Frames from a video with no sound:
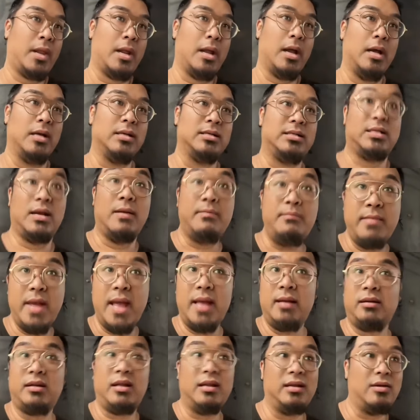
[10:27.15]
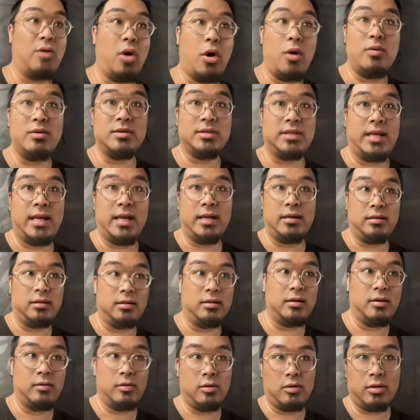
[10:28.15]
Uh, some men can always get,
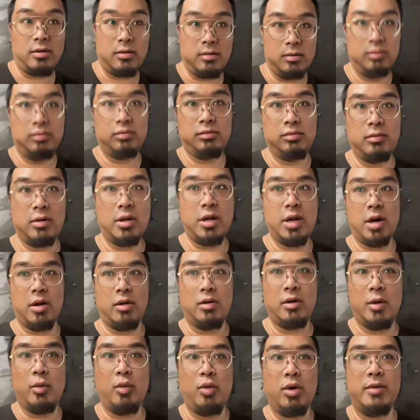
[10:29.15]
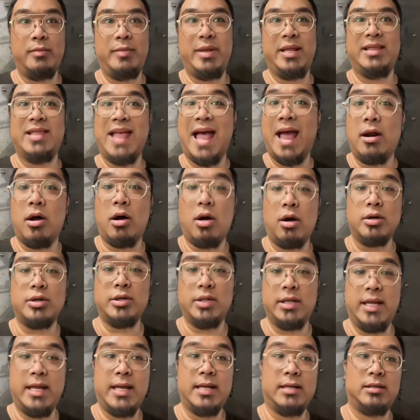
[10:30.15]
or you know, it wouldn't be that hard
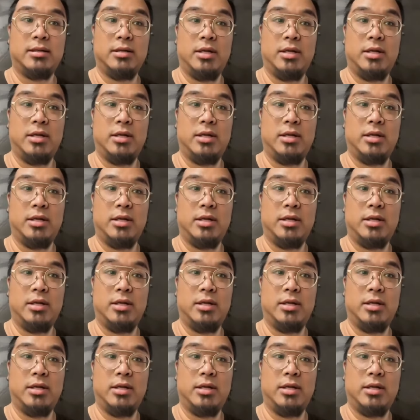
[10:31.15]
to get,